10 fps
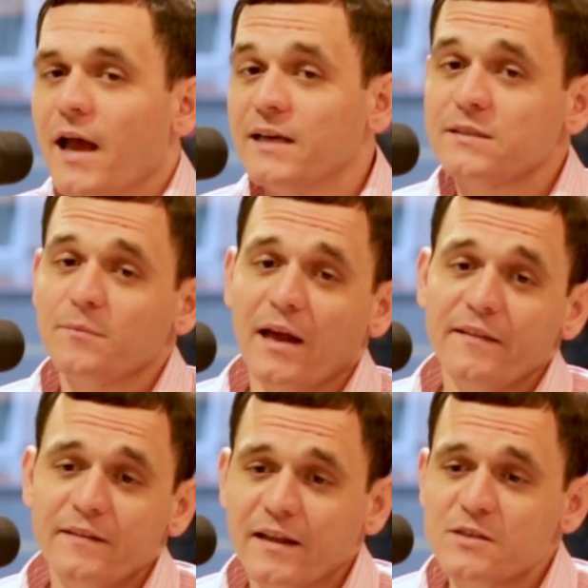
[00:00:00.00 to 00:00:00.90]
and something I
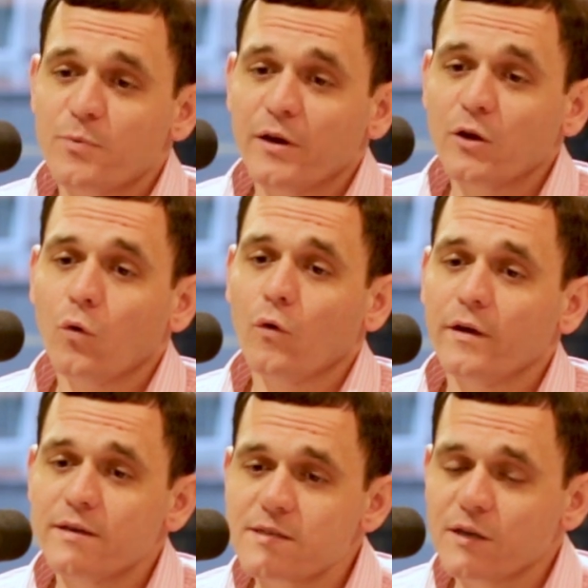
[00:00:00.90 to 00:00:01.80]
think that's pretty cool
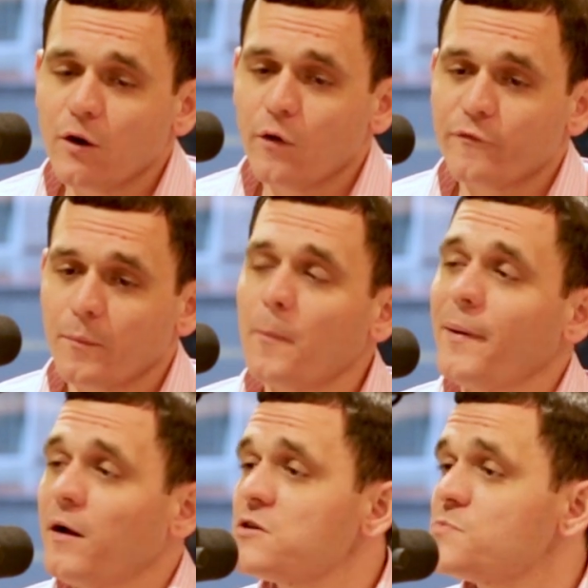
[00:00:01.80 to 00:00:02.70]
is, from a
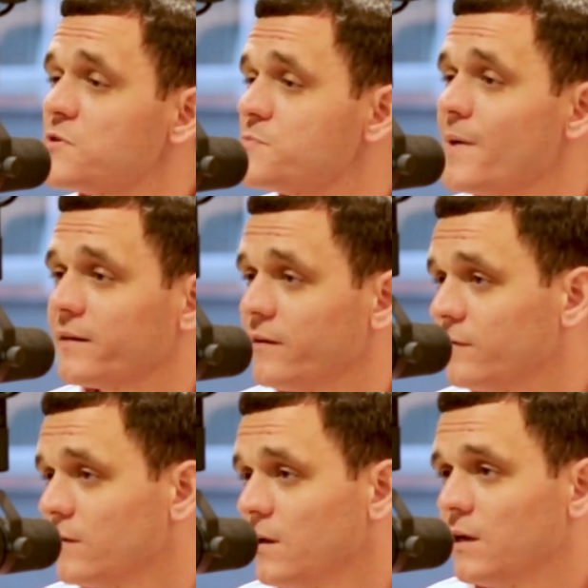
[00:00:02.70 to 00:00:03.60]
parent's perspective,
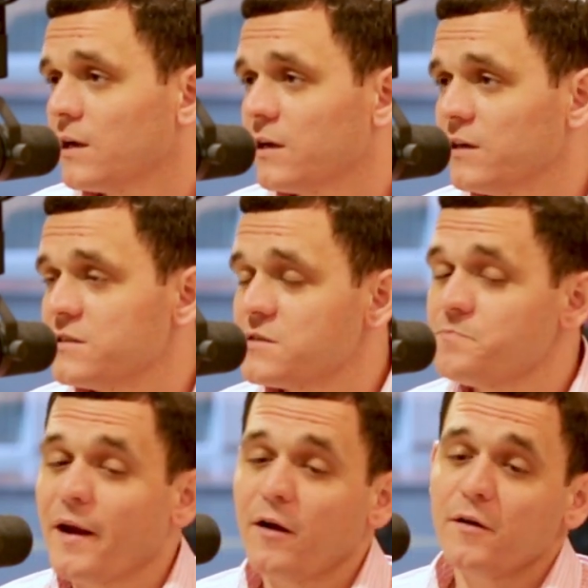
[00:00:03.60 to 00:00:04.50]
because
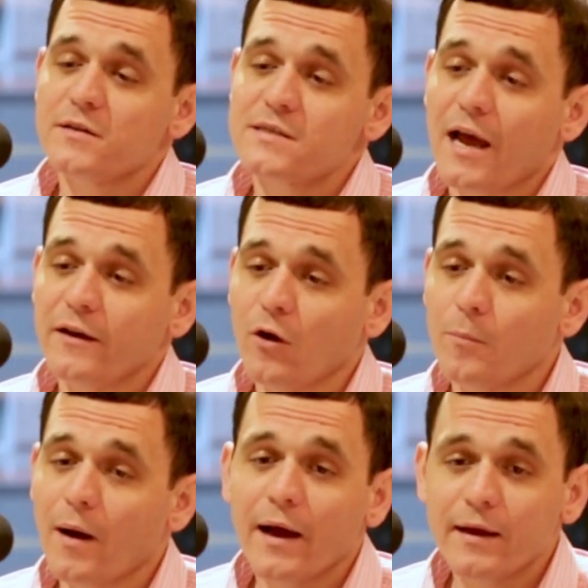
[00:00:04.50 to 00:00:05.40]
parents, I know
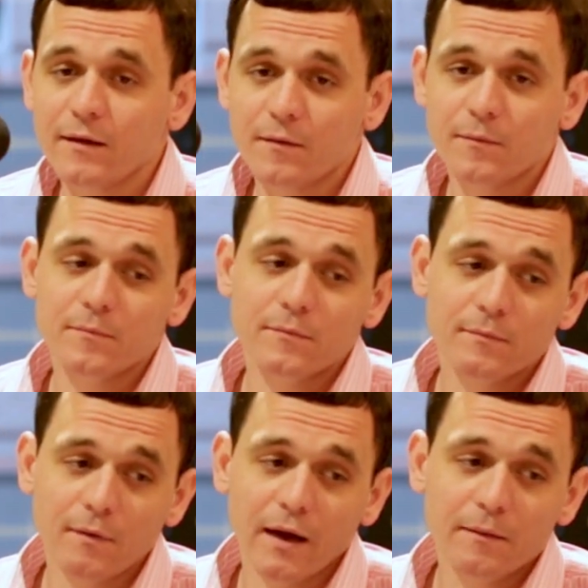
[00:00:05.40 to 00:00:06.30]
my
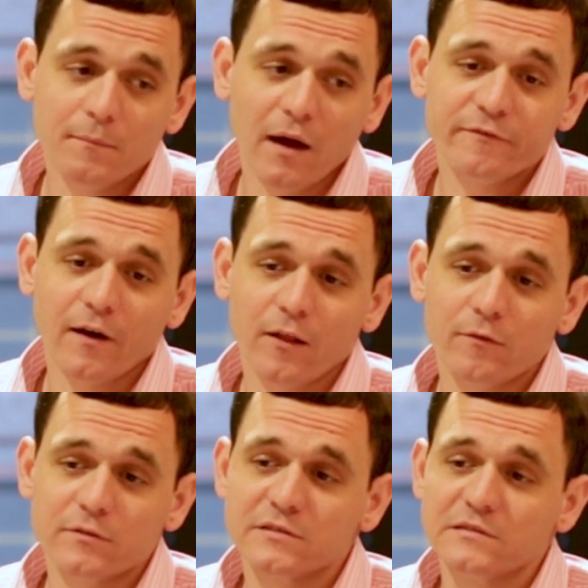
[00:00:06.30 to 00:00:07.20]
father
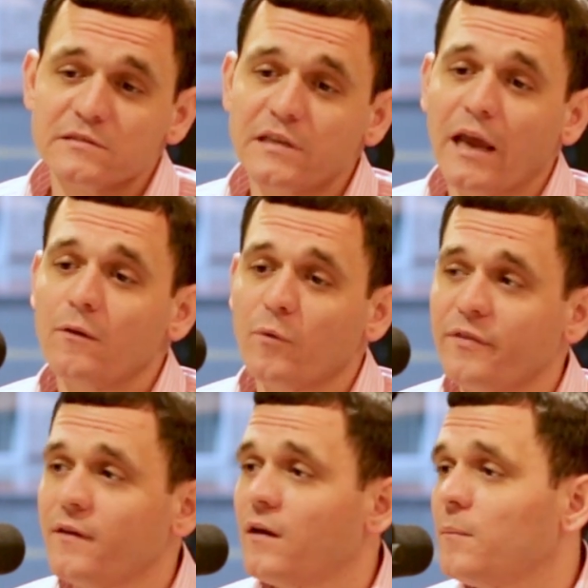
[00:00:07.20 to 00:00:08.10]
was insane
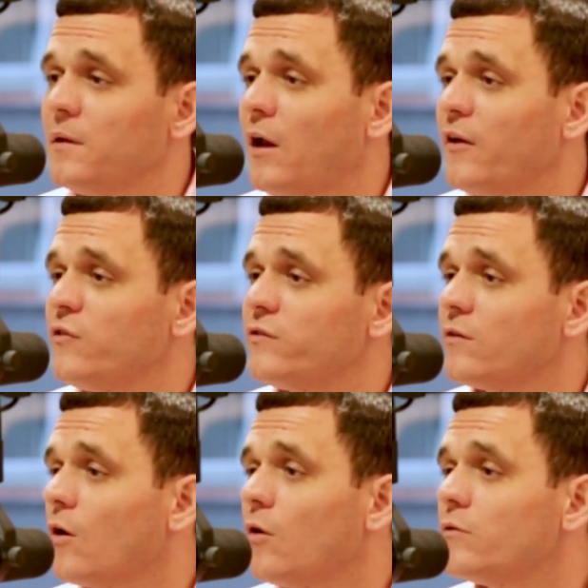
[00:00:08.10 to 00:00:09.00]
with it. I used to
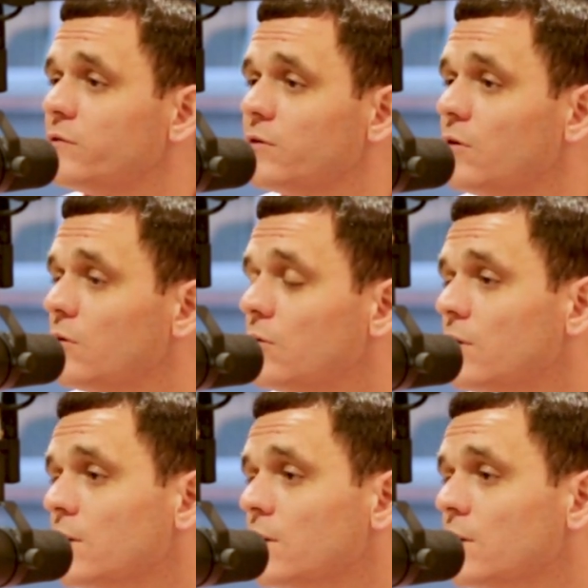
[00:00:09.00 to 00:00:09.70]
go to,